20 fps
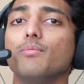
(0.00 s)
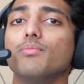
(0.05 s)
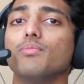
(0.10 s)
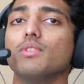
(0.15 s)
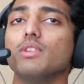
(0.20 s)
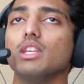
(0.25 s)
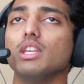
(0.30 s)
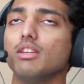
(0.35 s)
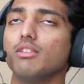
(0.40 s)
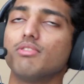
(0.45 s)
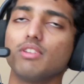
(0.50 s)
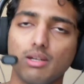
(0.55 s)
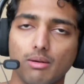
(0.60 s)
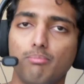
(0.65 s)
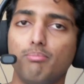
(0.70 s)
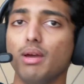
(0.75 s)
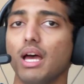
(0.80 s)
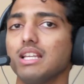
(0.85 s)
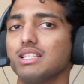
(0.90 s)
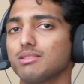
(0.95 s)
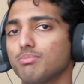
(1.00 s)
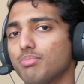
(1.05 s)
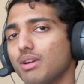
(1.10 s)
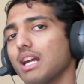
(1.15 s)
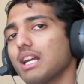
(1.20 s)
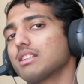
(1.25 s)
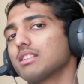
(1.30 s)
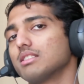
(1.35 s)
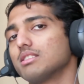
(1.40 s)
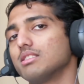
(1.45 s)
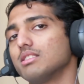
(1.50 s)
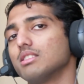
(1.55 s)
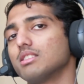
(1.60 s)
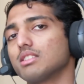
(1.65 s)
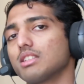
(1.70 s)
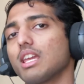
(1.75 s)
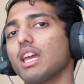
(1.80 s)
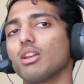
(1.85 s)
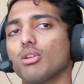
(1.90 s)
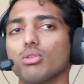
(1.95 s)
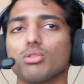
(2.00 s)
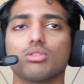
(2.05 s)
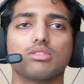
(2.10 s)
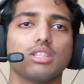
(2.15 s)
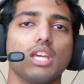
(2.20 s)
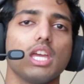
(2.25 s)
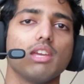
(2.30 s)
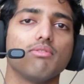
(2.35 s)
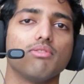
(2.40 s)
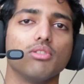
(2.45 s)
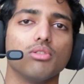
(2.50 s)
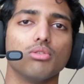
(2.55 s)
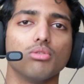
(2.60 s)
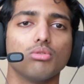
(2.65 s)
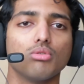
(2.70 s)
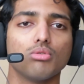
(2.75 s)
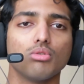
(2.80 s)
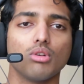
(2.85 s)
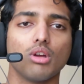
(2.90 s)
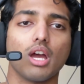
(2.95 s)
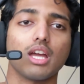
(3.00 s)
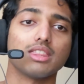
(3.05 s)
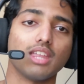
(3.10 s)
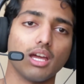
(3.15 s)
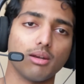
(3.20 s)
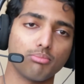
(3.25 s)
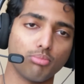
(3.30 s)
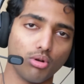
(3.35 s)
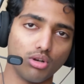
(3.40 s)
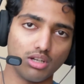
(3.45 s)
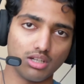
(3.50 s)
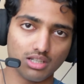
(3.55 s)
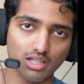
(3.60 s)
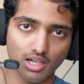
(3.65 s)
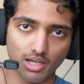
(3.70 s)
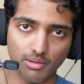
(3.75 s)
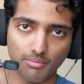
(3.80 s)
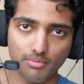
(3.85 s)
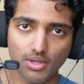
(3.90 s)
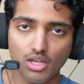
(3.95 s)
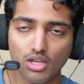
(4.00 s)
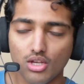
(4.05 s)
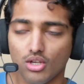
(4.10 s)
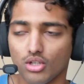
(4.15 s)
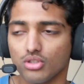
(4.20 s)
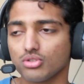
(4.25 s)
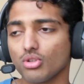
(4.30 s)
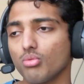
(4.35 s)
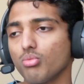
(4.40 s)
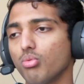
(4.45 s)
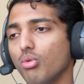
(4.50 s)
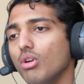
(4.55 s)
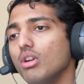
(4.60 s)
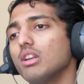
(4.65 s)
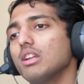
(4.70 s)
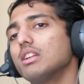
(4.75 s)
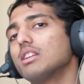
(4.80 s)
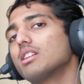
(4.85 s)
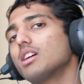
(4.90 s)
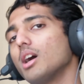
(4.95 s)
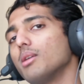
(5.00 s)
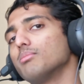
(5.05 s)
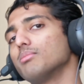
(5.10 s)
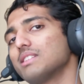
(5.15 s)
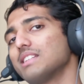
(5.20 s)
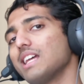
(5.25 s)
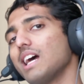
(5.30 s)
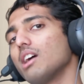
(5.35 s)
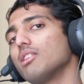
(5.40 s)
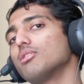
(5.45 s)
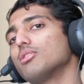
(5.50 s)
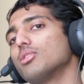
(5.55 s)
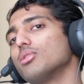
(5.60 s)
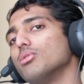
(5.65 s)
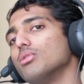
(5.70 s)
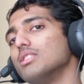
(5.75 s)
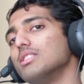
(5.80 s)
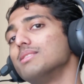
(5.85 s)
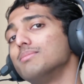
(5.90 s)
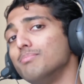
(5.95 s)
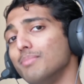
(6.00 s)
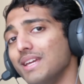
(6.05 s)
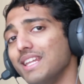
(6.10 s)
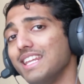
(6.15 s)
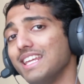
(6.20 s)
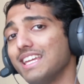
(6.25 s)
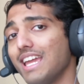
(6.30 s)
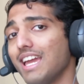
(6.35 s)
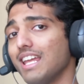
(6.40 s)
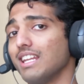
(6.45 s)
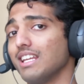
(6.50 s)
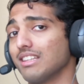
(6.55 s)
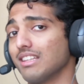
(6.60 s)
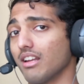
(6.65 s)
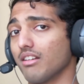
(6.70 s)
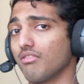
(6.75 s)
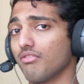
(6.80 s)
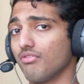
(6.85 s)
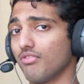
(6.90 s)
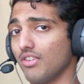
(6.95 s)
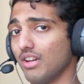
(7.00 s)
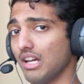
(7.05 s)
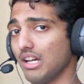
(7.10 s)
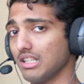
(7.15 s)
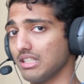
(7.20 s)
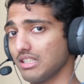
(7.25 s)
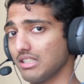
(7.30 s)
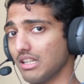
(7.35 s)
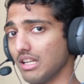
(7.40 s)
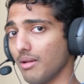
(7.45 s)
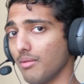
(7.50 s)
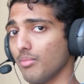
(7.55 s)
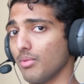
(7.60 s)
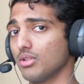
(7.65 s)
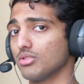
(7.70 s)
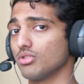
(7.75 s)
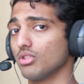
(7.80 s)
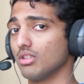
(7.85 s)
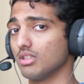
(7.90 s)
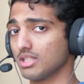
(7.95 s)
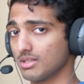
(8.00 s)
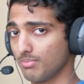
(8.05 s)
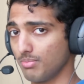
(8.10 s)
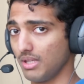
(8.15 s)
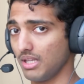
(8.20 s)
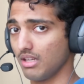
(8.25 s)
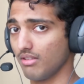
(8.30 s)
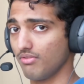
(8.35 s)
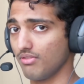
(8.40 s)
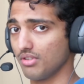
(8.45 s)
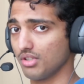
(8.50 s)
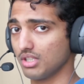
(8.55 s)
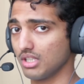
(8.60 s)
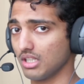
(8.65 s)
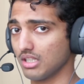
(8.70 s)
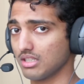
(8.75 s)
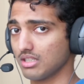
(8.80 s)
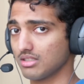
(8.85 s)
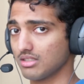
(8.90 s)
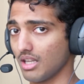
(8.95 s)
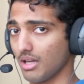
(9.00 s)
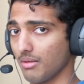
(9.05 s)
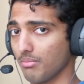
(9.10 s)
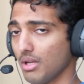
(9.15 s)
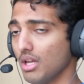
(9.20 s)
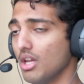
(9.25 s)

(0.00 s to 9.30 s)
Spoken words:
even best practices cannot save you at that point in time. So what it comes down to is mitigating that first step, so the spearfishing step.